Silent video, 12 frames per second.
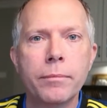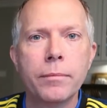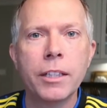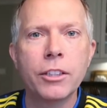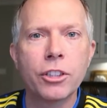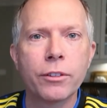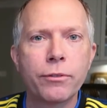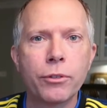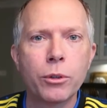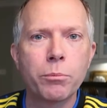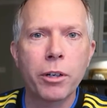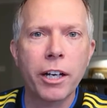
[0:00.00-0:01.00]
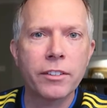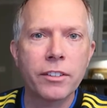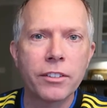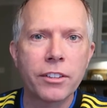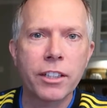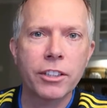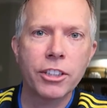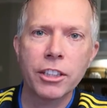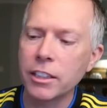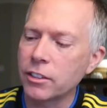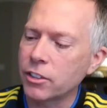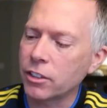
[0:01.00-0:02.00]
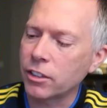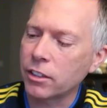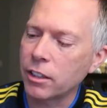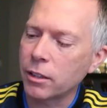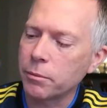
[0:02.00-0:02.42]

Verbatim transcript: Ninja food processor because she needs her